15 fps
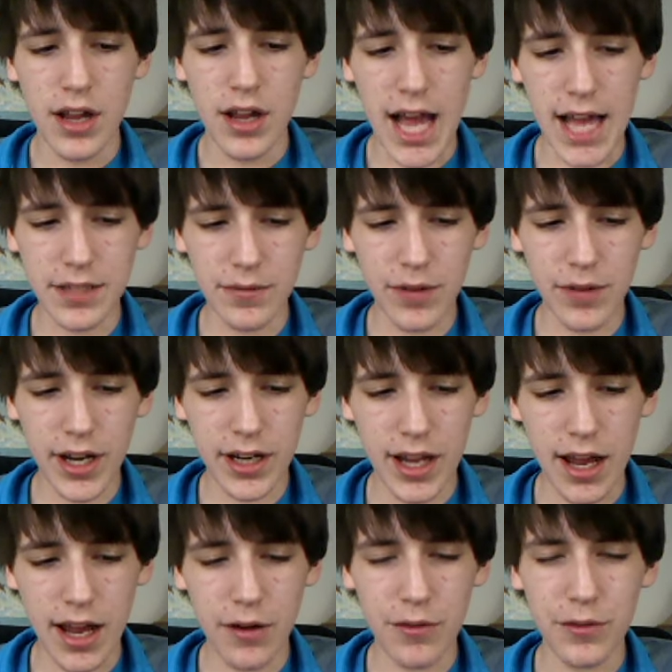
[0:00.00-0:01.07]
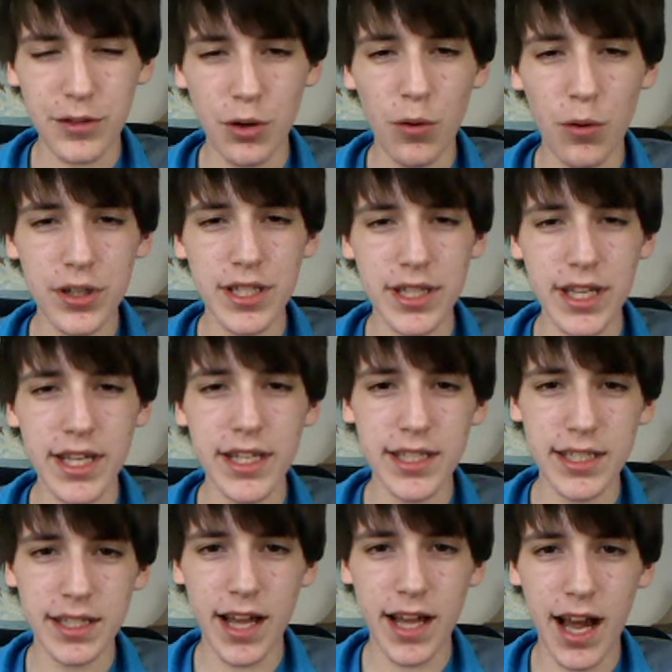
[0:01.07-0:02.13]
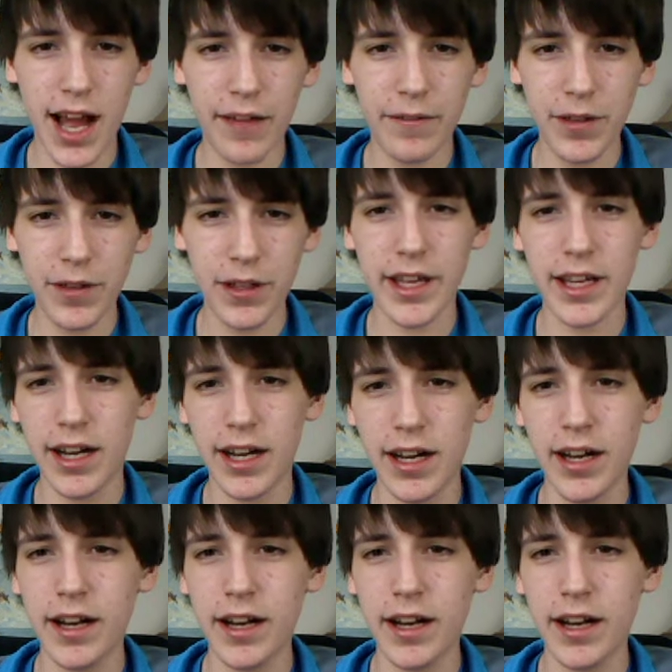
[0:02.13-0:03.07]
As of right now, towards this, I feel like